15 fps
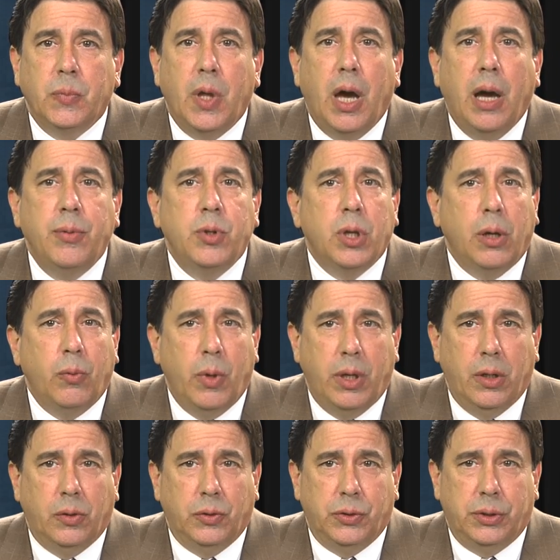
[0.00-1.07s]
I'm Sean
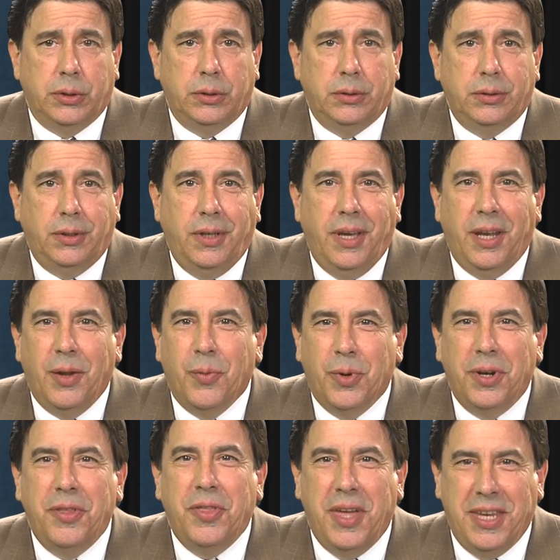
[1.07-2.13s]
Reynolds, and I
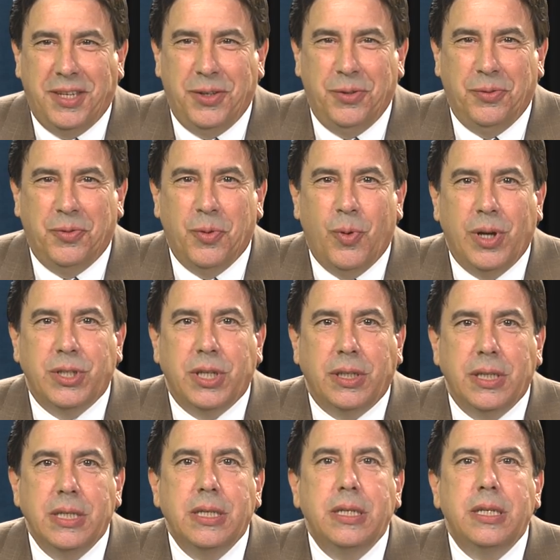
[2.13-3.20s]
want to thank you for watching
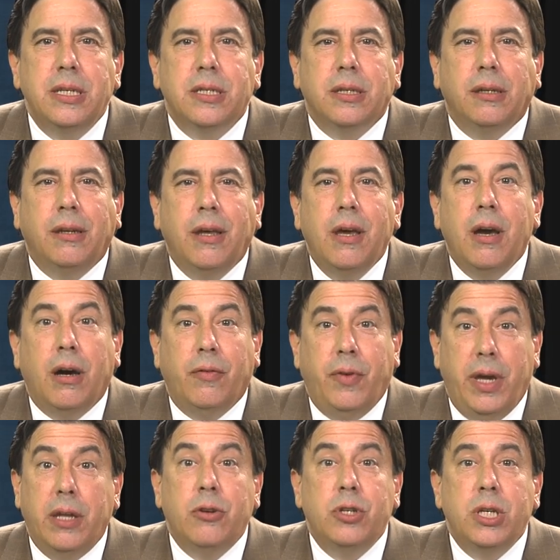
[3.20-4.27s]
this edition of
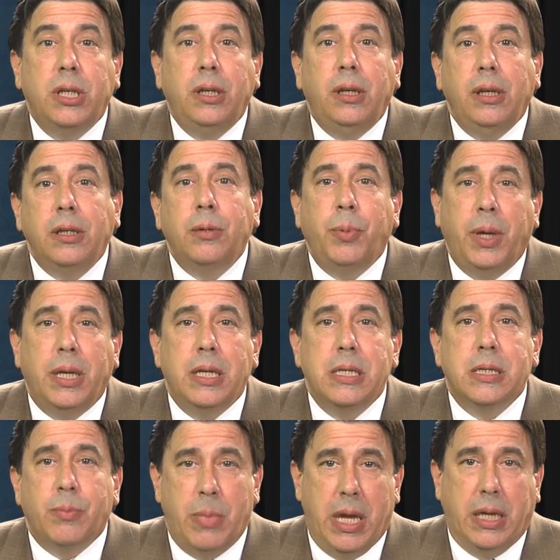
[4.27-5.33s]
Energy
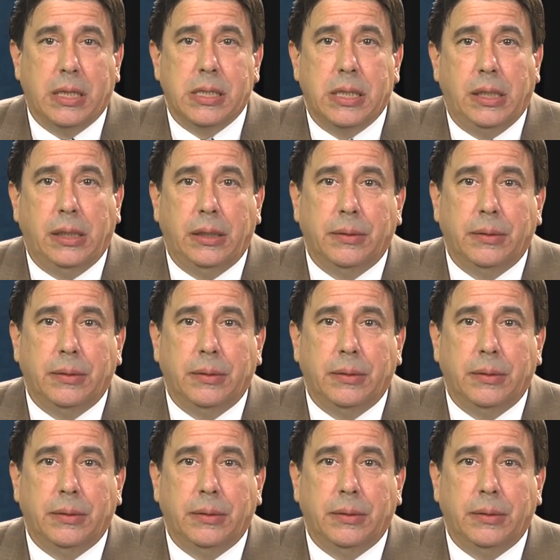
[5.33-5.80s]
Independence Magazine.